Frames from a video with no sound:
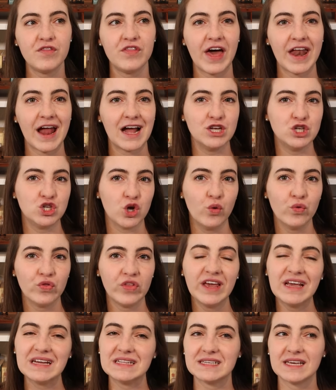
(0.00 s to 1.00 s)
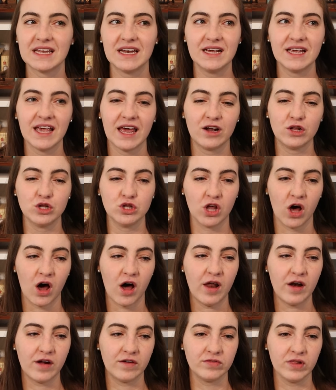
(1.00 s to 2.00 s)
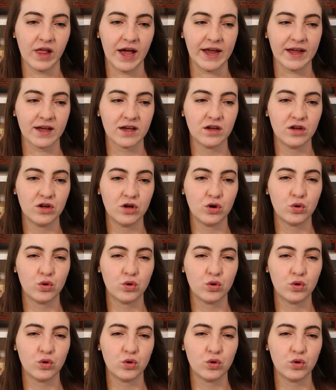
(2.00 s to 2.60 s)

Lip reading: that I don't think it's gonna get a lot of like